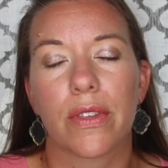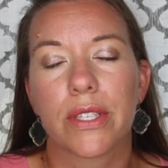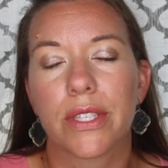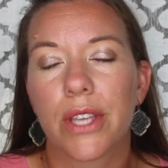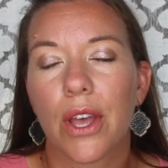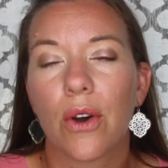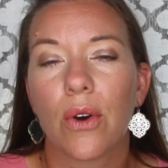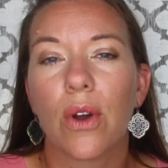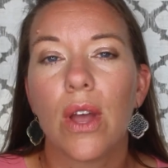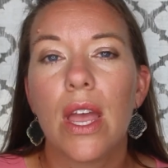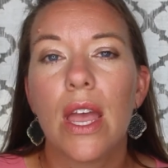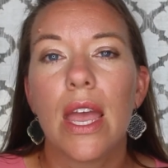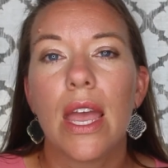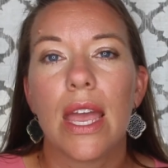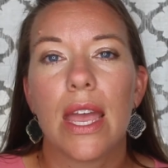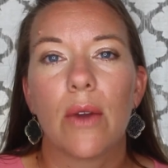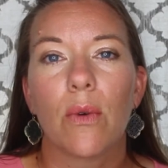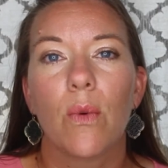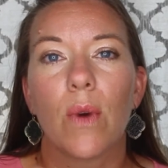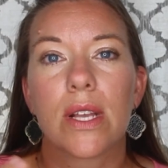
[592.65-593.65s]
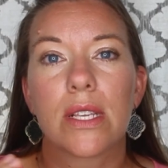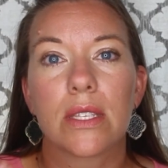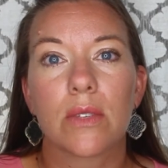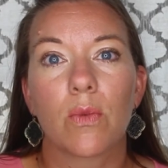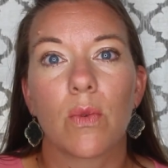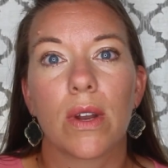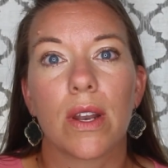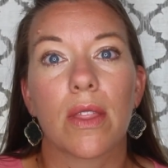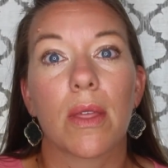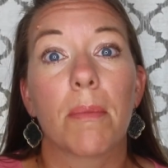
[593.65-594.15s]
So it was
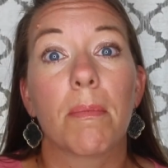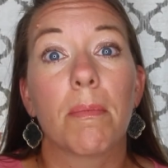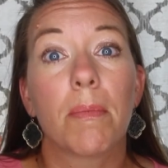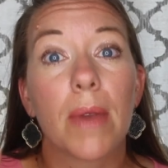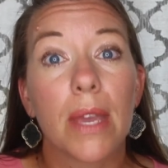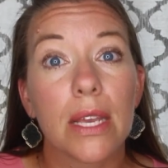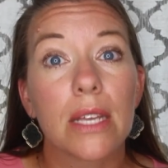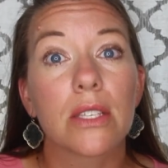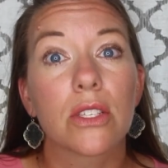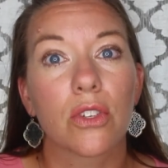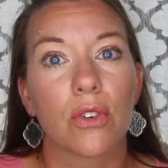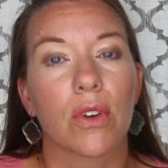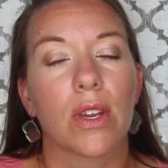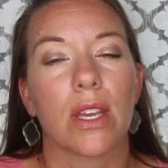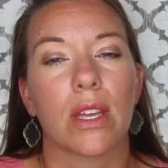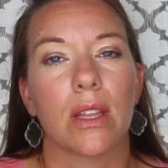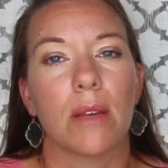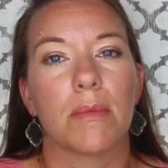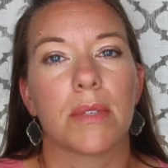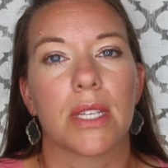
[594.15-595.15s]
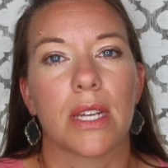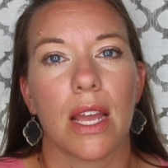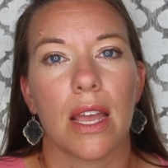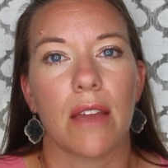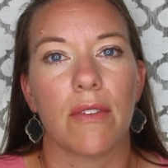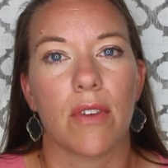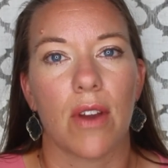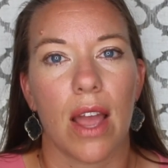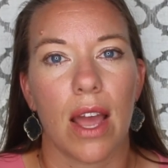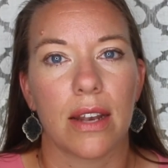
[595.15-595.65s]
one of the biggest curriculums that I
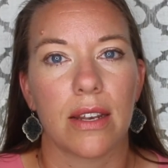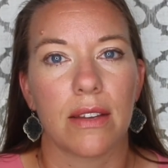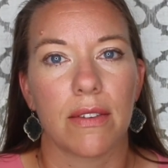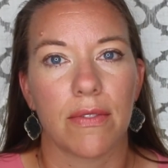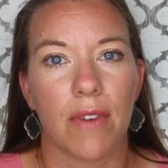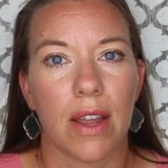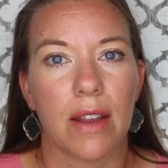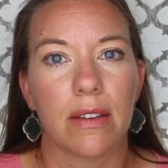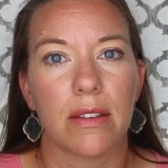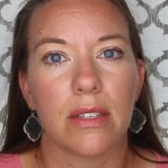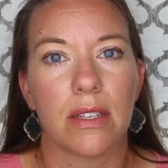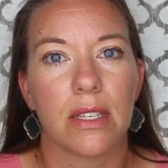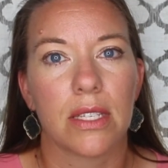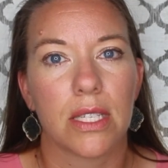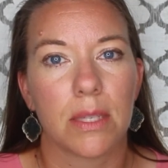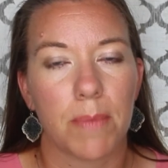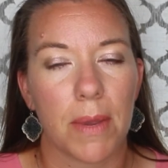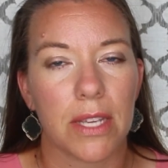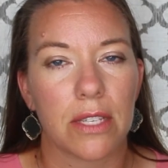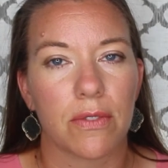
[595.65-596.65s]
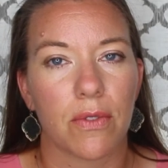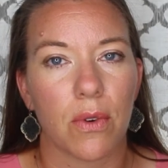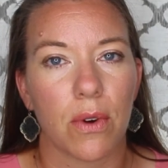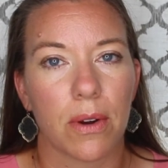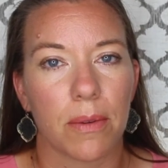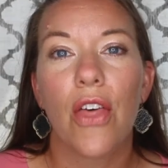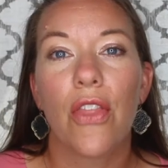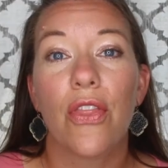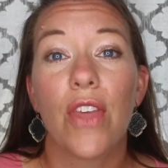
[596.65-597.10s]
ever had to find space for.